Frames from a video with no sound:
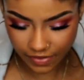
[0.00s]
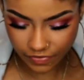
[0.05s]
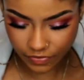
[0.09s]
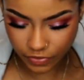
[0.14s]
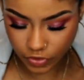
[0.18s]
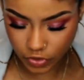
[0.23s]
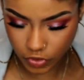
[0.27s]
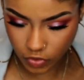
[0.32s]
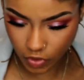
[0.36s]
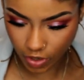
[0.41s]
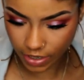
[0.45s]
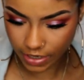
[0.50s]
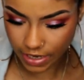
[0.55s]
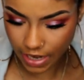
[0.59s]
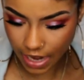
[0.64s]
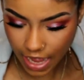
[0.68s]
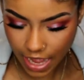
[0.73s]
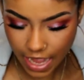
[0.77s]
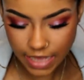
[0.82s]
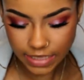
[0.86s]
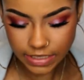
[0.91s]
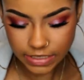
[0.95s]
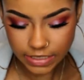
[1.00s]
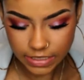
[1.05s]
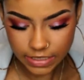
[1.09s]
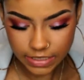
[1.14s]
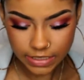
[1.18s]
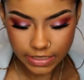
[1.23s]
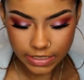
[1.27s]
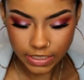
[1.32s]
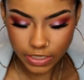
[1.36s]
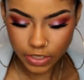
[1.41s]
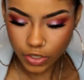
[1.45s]
If you are not,
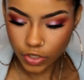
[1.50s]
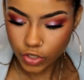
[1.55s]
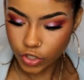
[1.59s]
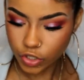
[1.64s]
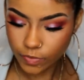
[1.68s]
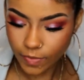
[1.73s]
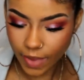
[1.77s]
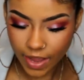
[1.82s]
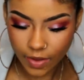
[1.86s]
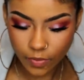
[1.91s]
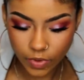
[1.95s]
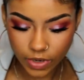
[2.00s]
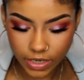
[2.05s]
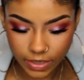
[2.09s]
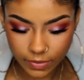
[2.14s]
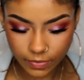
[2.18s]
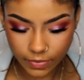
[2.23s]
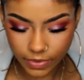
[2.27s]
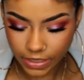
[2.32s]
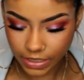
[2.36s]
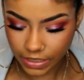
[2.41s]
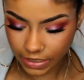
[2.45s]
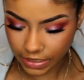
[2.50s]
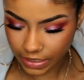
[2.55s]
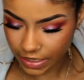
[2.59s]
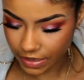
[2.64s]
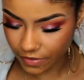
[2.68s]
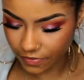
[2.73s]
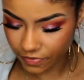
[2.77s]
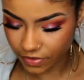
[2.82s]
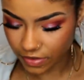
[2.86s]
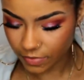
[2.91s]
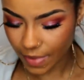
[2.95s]
you might want to
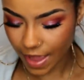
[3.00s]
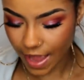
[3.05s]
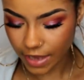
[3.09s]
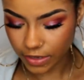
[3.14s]
leave some